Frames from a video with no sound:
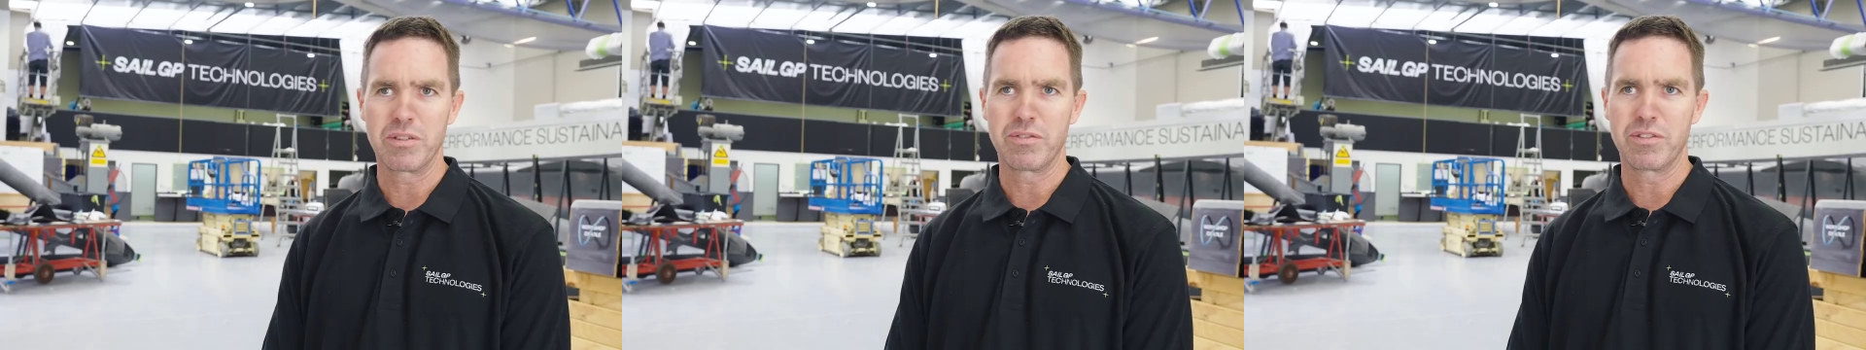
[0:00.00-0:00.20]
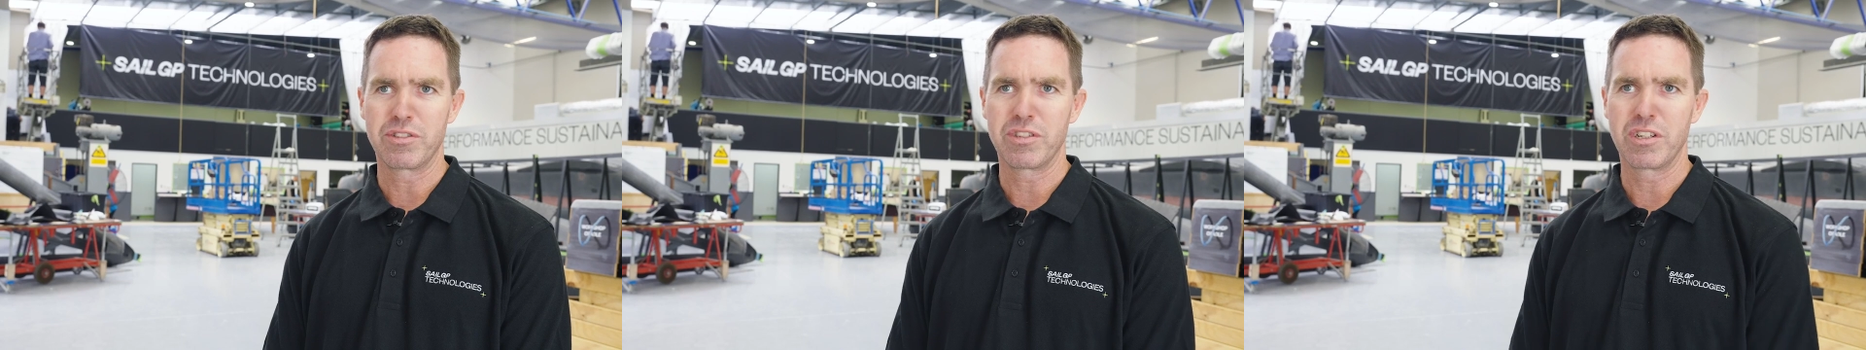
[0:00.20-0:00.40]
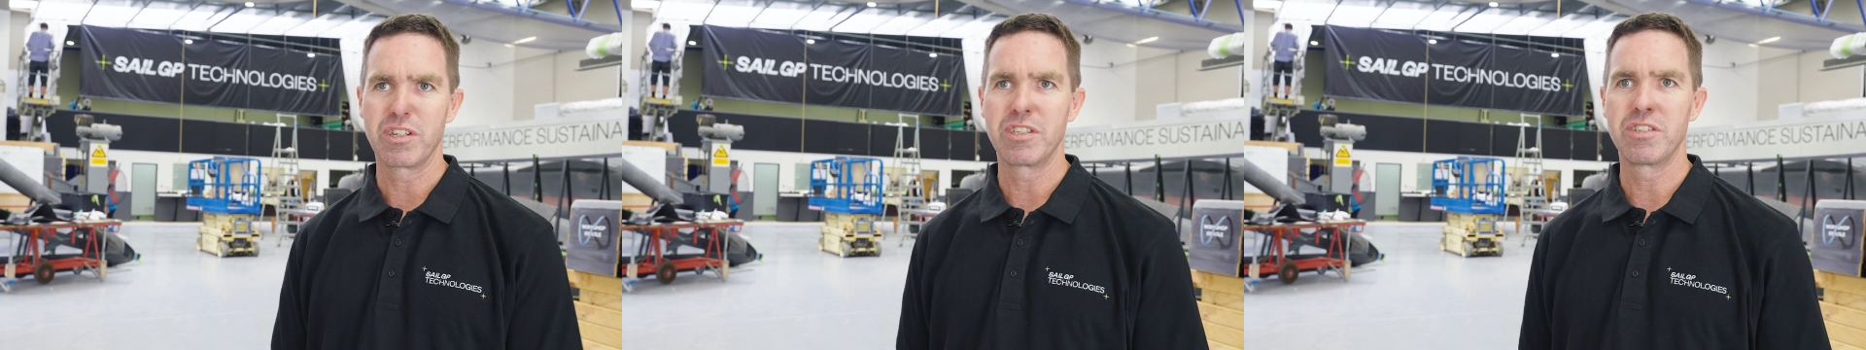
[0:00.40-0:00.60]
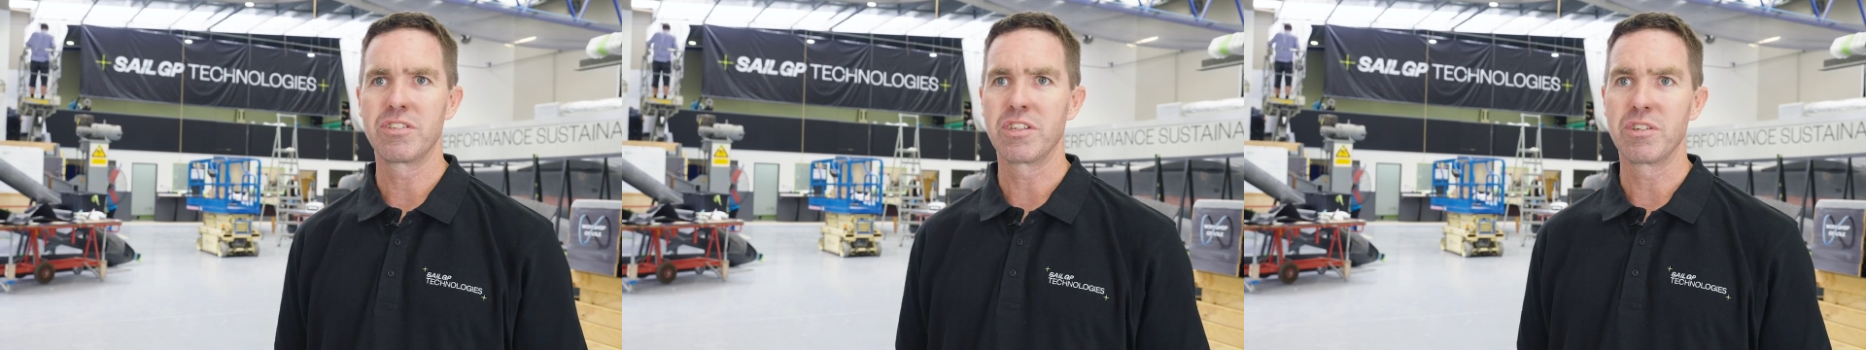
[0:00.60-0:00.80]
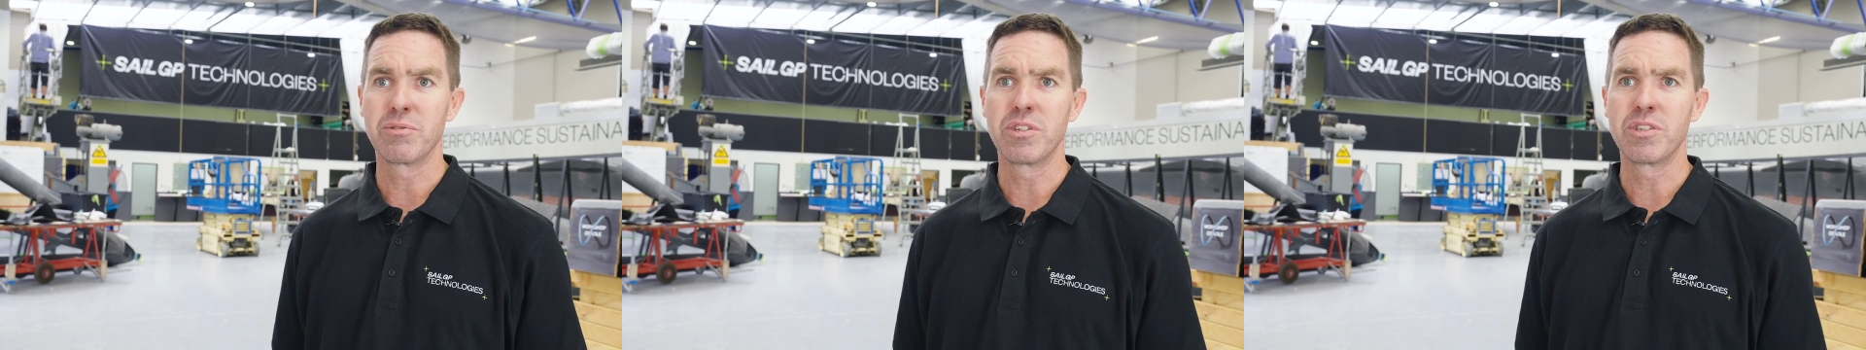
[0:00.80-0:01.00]
the facilities
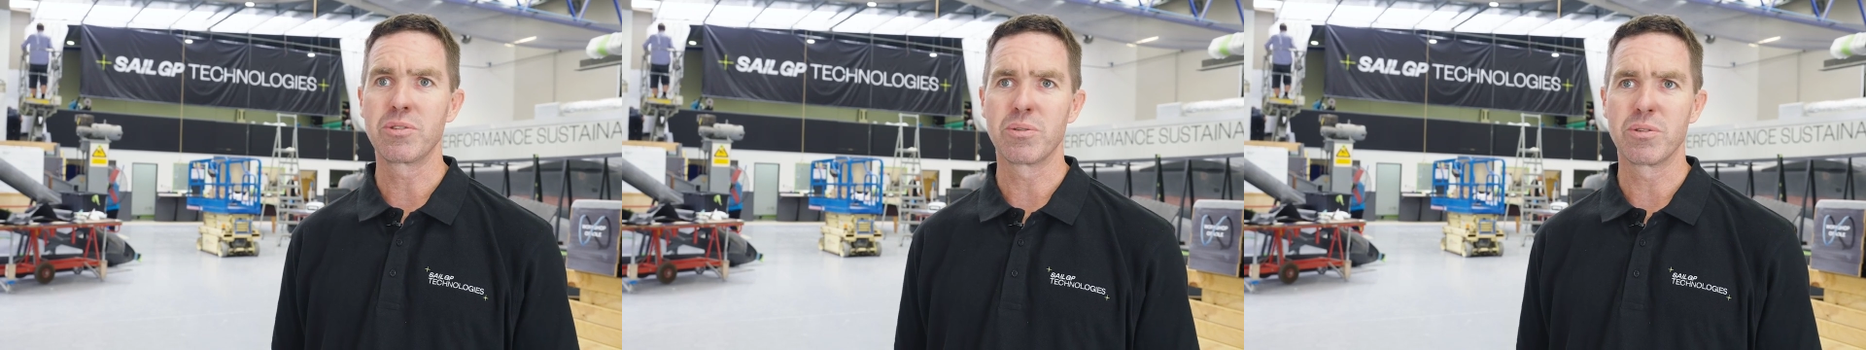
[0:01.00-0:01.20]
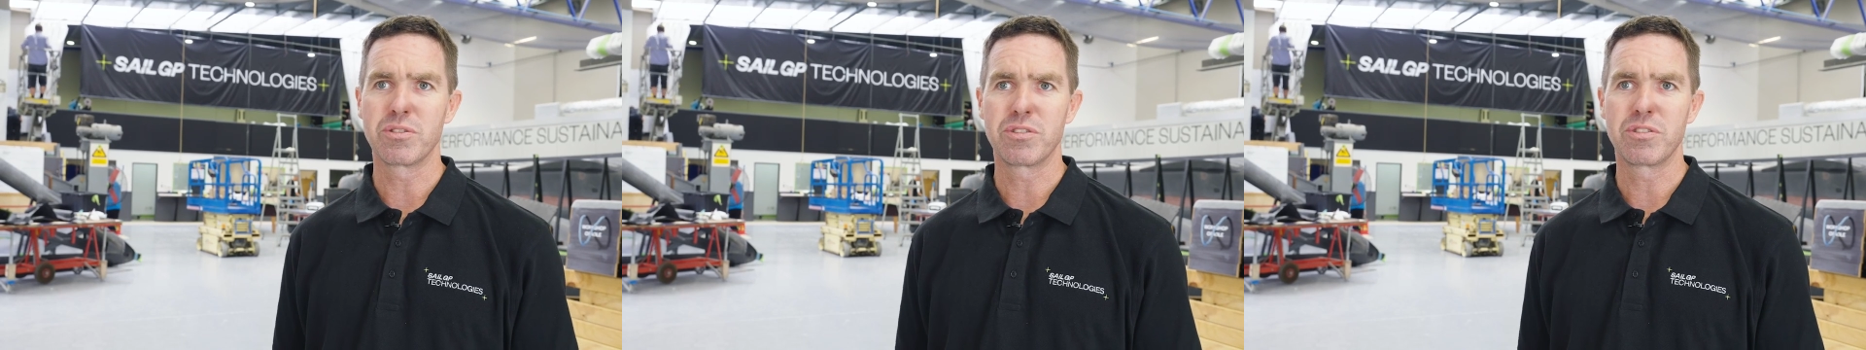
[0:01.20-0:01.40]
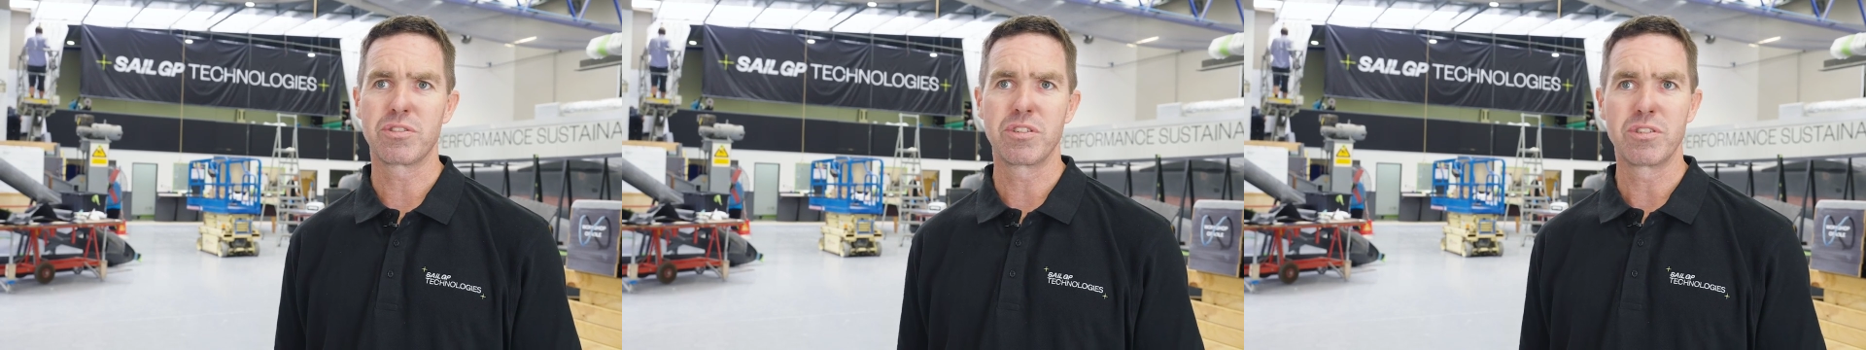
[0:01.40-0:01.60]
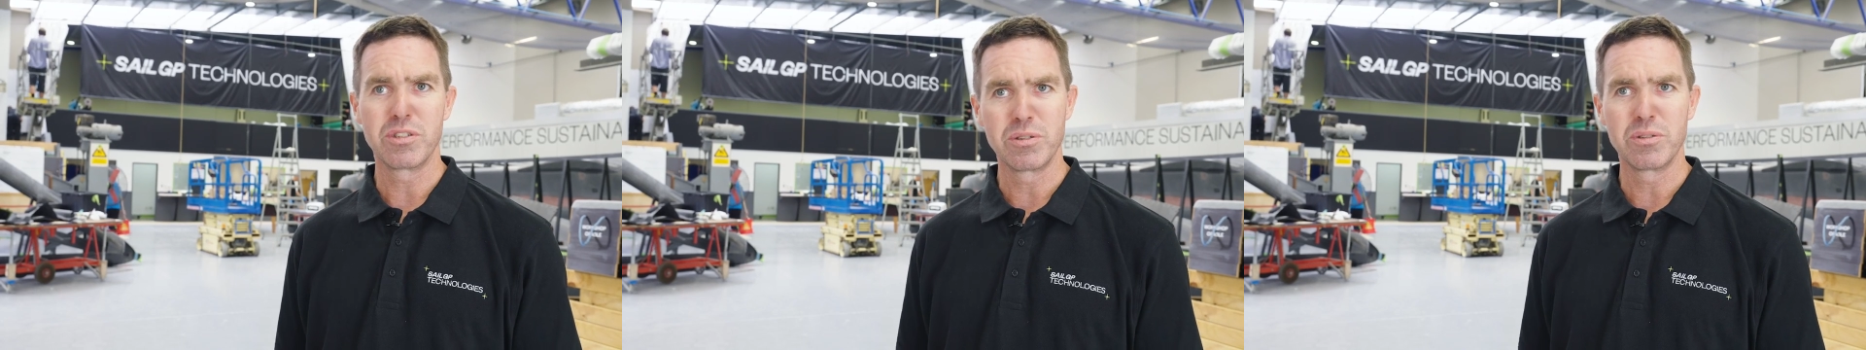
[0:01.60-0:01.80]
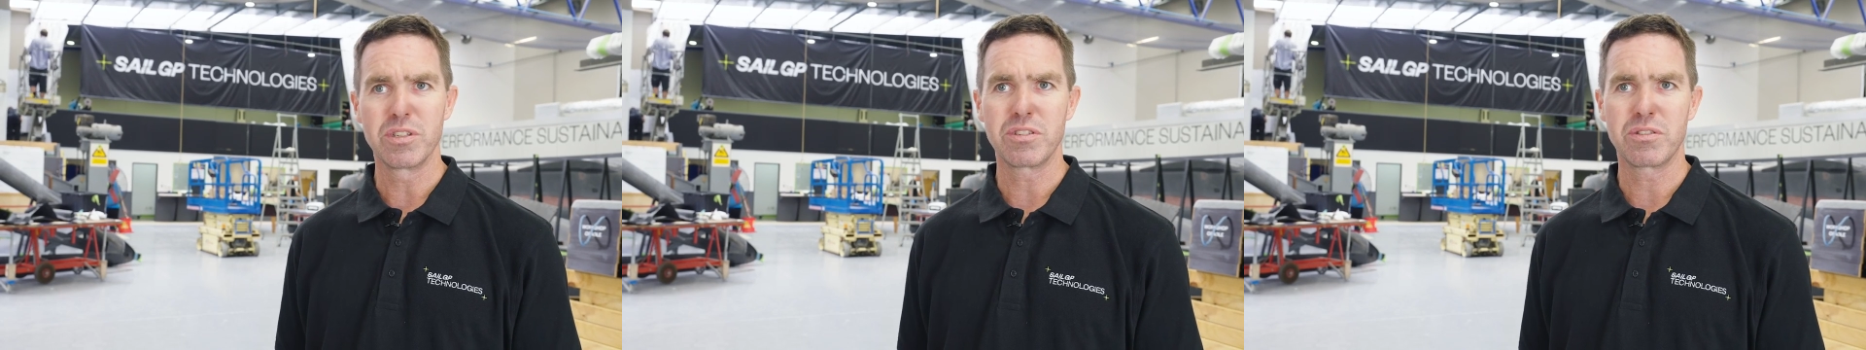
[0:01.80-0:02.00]
and the resources to
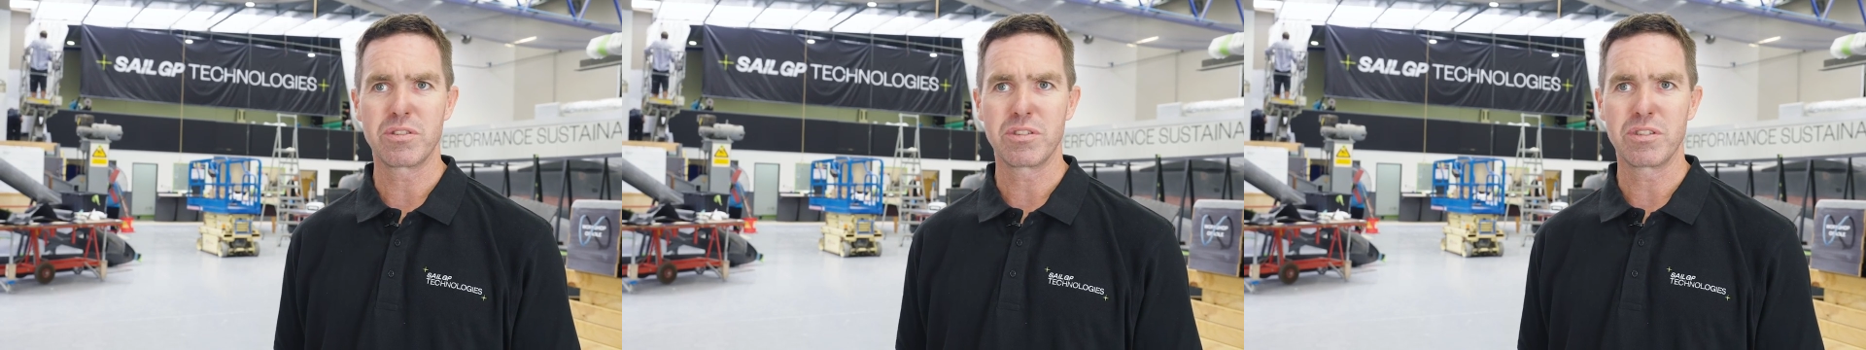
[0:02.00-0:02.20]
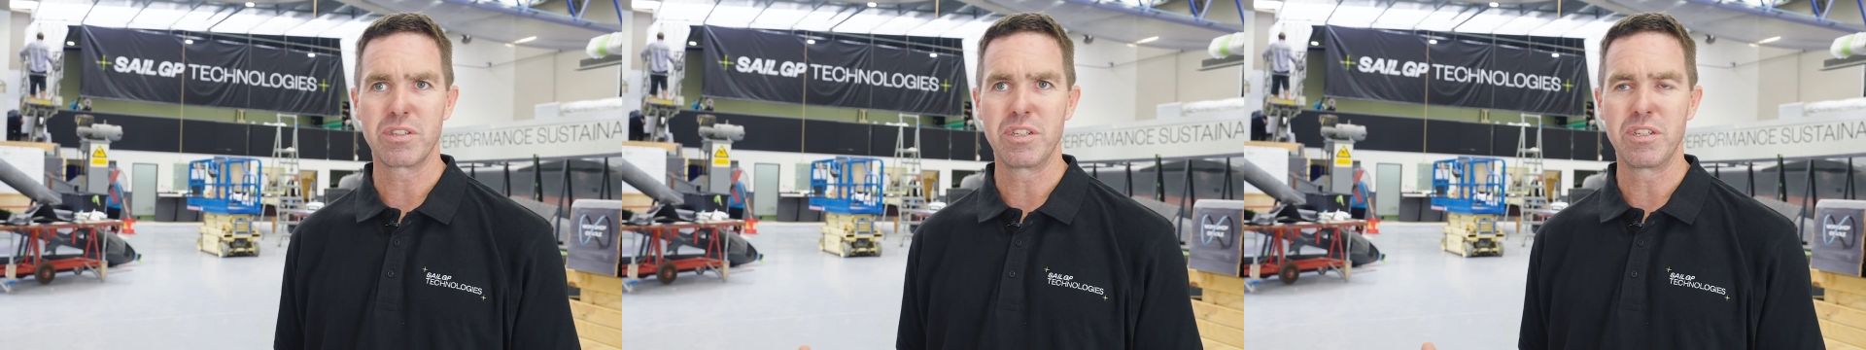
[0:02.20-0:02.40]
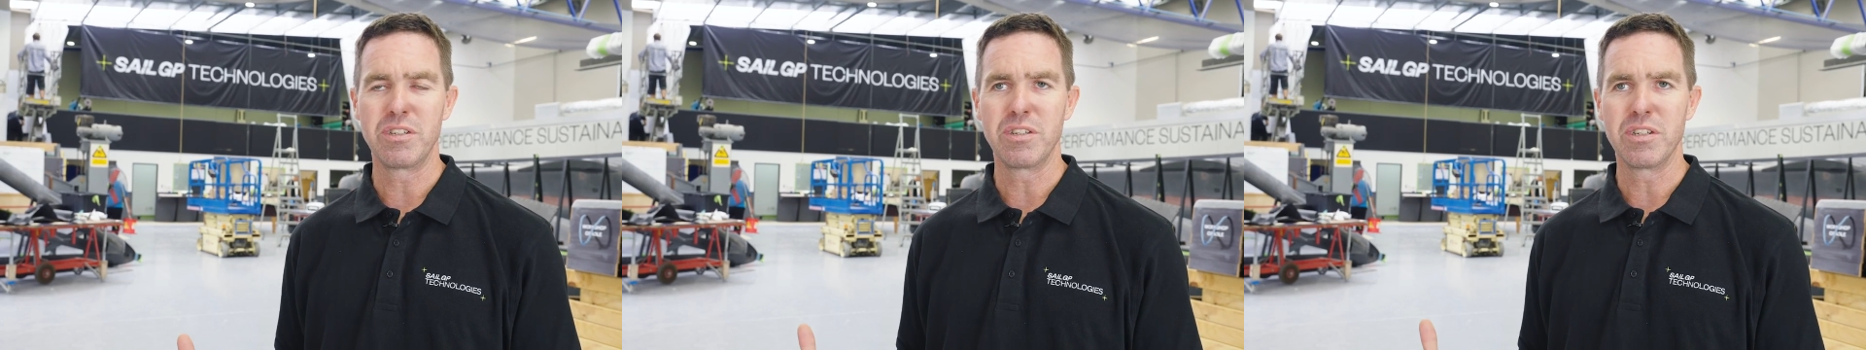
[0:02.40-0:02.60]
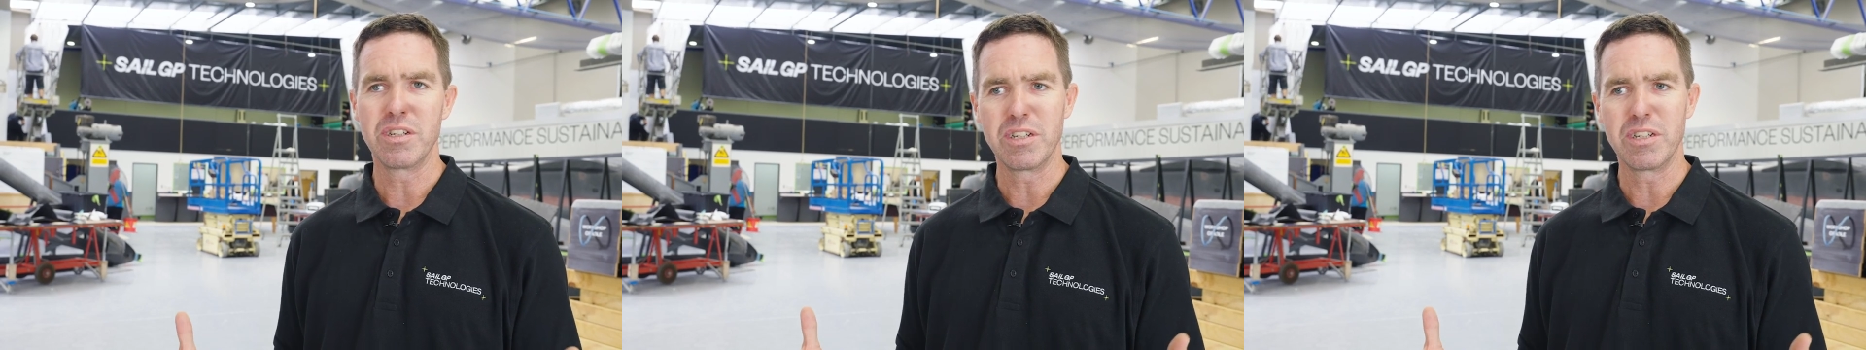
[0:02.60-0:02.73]
do the